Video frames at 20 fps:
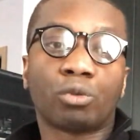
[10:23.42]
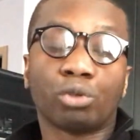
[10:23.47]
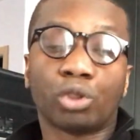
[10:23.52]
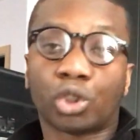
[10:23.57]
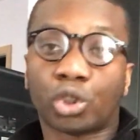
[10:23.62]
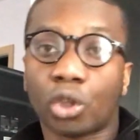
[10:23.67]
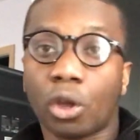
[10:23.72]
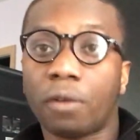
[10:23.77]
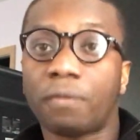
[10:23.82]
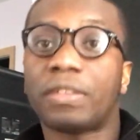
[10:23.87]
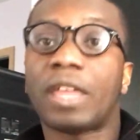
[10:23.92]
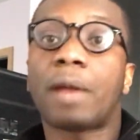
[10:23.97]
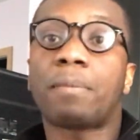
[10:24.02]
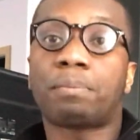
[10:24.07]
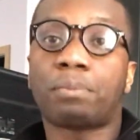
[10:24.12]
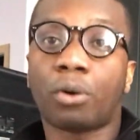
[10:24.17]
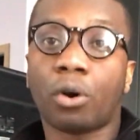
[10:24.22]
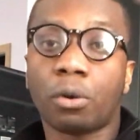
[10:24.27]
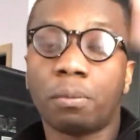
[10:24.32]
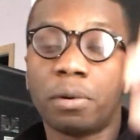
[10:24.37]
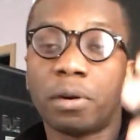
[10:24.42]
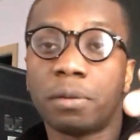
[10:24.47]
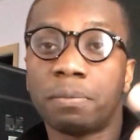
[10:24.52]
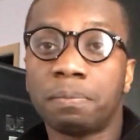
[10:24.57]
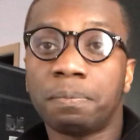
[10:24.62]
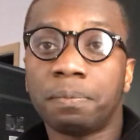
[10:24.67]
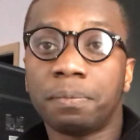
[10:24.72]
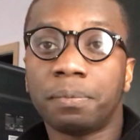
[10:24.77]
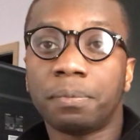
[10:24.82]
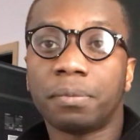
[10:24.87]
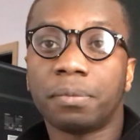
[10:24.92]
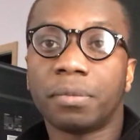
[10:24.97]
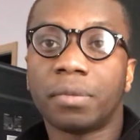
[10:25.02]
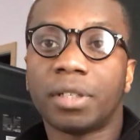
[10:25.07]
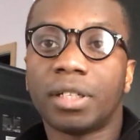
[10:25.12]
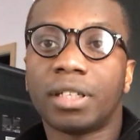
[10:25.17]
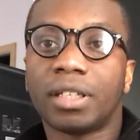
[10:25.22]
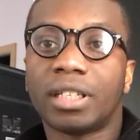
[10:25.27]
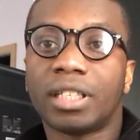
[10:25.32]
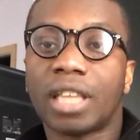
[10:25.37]
solve that problem
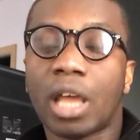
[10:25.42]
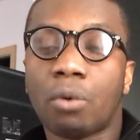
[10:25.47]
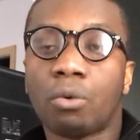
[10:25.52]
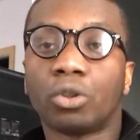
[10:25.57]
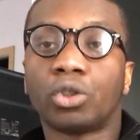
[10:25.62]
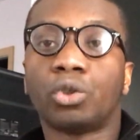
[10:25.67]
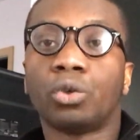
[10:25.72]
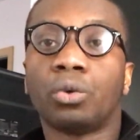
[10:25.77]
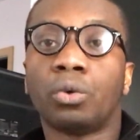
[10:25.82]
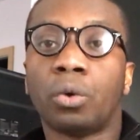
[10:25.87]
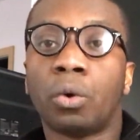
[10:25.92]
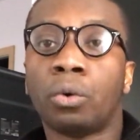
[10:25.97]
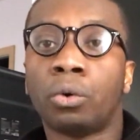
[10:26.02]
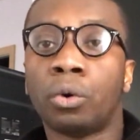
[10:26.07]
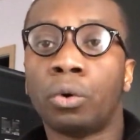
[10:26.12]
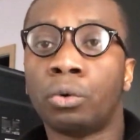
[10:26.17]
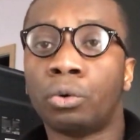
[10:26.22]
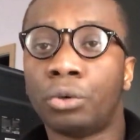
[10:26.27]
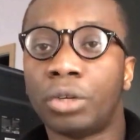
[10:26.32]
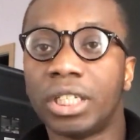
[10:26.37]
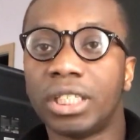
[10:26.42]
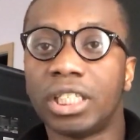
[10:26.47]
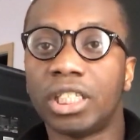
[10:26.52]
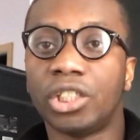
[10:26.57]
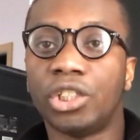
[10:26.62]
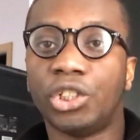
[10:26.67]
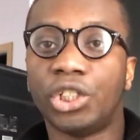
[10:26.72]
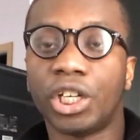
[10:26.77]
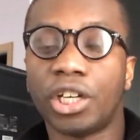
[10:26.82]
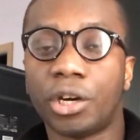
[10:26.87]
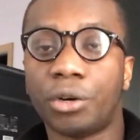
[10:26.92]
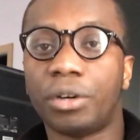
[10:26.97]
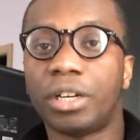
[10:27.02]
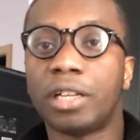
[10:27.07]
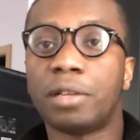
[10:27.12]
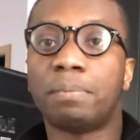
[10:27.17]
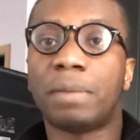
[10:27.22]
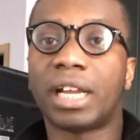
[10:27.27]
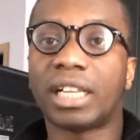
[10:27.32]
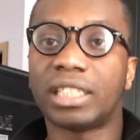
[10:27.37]
that was already
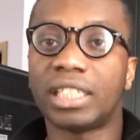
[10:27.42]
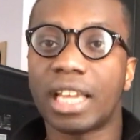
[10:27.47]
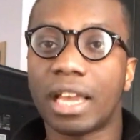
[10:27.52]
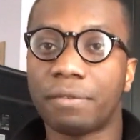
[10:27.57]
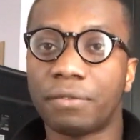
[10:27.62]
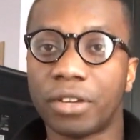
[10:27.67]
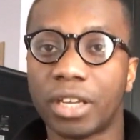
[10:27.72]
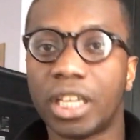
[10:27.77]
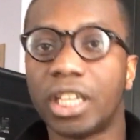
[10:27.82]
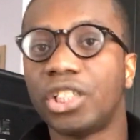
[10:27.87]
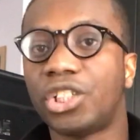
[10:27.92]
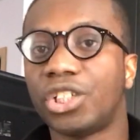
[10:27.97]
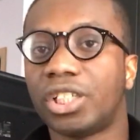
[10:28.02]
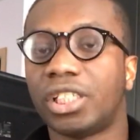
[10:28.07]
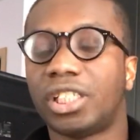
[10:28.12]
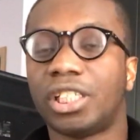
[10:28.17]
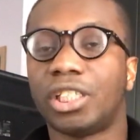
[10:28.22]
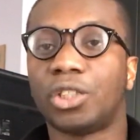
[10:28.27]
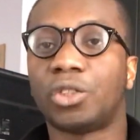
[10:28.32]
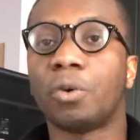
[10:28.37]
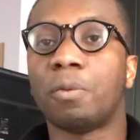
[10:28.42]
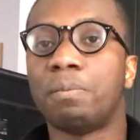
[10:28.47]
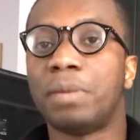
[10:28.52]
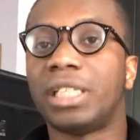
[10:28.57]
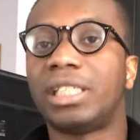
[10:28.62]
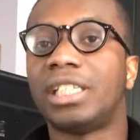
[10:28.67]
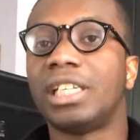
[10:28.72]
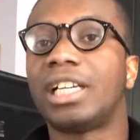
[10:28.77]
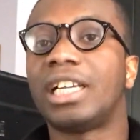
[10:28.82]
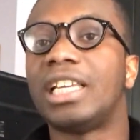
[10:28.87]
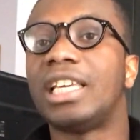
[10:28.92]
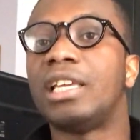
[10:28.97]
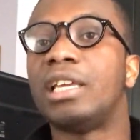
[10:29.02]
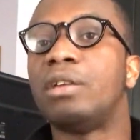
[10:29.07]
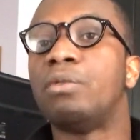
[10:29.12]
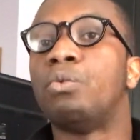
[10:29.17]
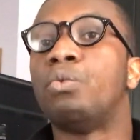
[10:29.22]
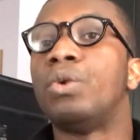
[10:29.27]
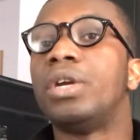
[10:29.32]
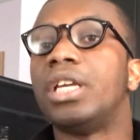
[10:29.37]
generated by the other agency. So
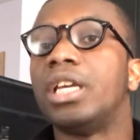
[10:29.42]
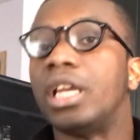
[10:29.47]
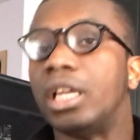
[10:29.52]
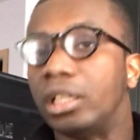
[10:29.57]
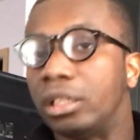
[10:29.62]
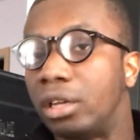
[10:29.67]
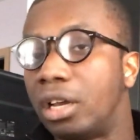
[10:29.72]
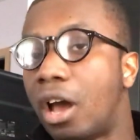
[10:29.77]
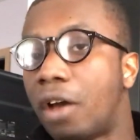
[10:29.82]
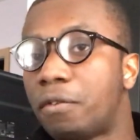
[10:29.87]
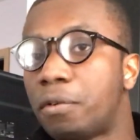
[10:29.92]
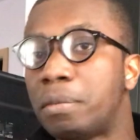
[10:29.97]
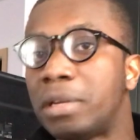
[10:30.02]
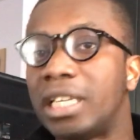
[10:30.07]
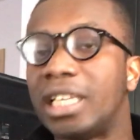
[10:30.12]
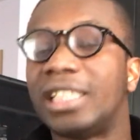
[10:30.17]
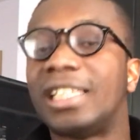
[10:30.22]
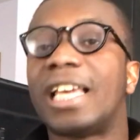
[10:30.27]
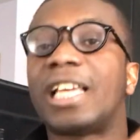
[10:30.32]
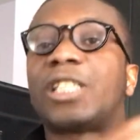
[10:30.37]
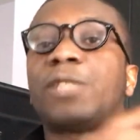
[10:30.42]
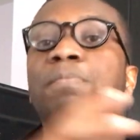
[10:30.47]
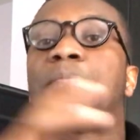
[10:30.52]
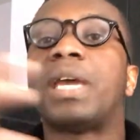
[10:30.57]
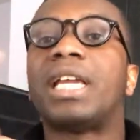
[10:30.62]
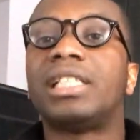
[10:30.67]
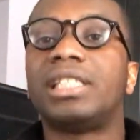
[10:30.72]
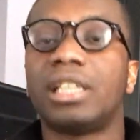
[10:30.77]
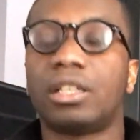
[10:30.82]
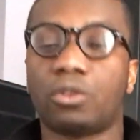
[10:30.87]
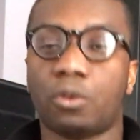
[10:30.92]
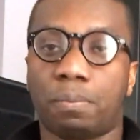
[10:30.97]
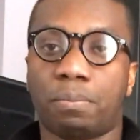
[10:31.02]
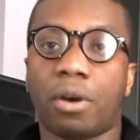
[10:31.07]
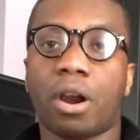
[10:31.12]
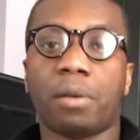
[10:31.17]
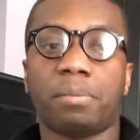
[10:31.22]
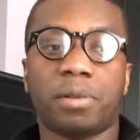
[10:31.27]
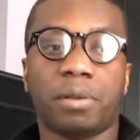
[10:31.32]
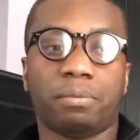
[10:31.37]
basically, government is expanding the
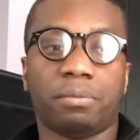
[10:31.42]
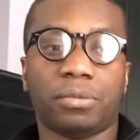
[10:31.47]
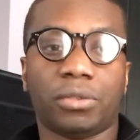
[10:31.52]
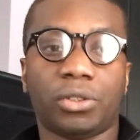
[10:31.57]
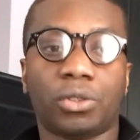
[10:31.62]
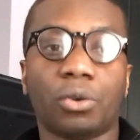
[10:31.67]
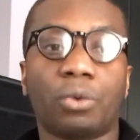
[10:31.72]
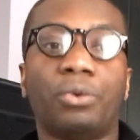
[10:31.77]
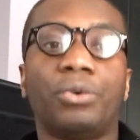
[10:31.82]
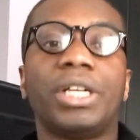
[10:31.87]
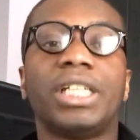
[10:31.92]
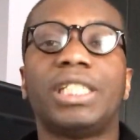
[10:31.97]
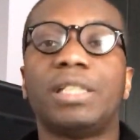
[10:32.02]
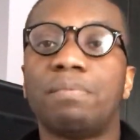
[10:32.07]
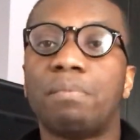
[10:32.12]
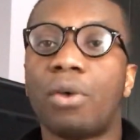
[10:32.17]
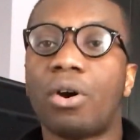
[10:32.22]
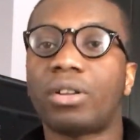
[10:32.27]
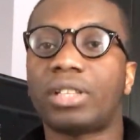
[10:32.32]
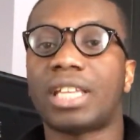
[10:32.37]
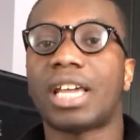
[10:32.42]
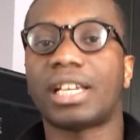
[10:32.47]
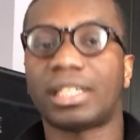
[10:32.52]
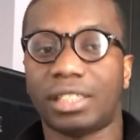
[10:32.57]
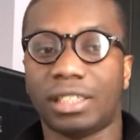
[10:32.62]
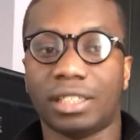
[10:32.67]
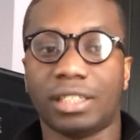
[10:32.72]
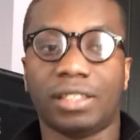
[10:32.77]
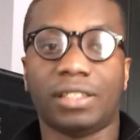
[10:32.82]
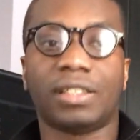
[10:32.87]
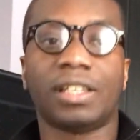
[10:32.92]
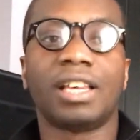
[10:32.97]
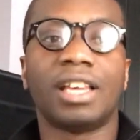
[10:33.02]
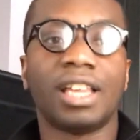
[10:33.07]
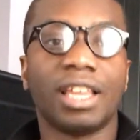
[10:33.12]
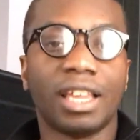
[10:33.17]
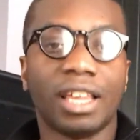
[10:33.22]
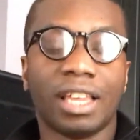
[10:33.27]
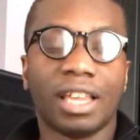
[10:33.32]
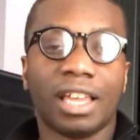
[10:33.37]
problem, so raising more taxes,
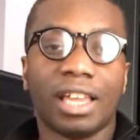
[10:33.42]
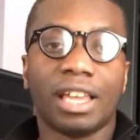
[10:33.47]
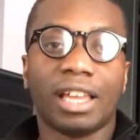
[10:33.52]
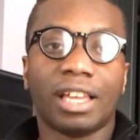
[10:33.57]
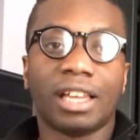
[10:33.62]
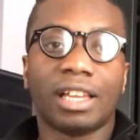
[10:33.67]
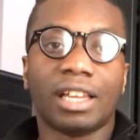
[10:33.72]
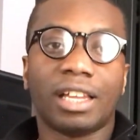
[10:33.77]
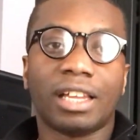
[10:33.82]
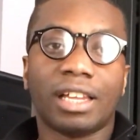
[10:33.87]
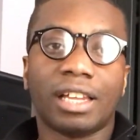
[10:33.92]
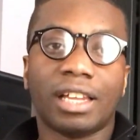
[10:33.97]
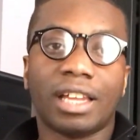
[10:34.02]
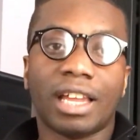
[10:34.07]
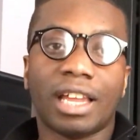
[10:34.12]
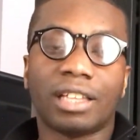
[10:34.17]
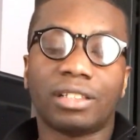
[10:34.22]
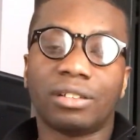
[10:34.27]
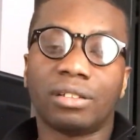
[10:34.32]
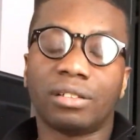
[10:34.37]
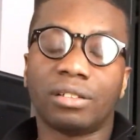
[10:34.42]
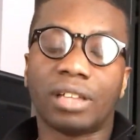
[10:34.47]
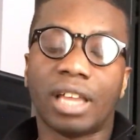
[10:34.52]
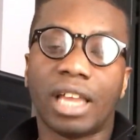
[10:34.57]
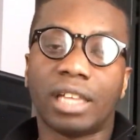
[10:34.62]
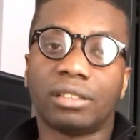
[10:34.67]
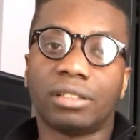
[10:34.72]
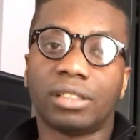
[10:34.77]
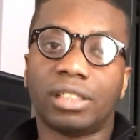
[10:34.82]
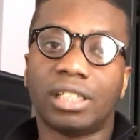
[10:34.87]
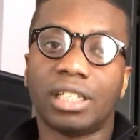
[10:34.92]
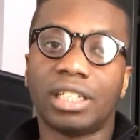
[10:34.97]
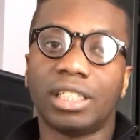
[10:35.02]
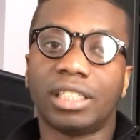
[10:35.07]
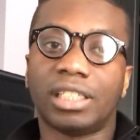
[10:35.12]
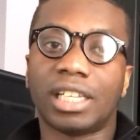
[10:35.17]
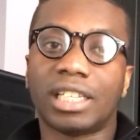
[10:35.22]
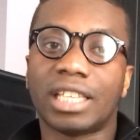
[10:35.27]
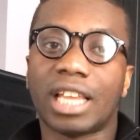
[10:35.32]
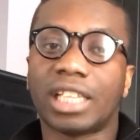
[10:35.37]
and the
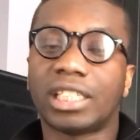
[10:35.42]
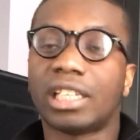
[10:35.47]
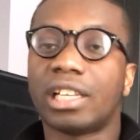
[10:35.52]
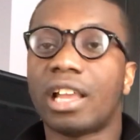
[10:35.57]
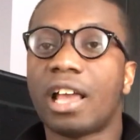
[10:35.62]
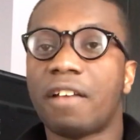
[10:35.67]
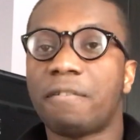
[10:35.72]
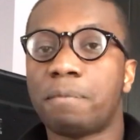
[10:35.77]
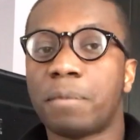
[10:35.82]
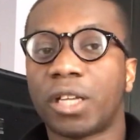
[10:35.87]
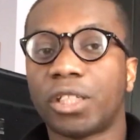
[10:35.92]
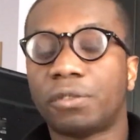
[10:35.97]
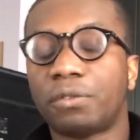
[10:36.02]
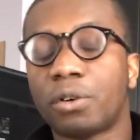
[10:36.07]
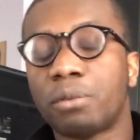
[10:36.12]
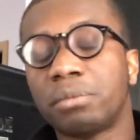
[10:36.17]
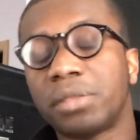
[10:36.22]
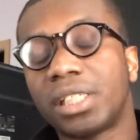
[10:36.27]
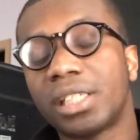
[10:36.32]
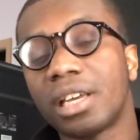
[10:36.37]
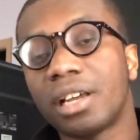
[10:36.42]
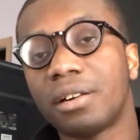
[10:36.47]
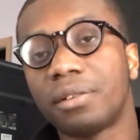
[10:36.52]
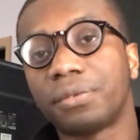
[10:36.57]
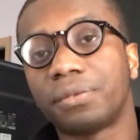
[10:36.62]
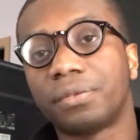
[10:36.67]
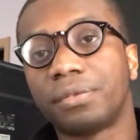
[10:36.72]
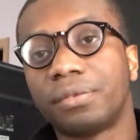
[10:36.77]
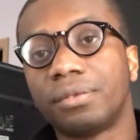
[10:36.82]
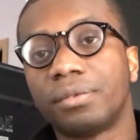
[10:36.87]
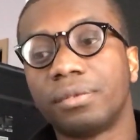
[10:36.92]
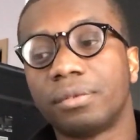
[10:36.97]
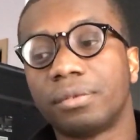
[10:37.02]
citizen doesn't have much for himself.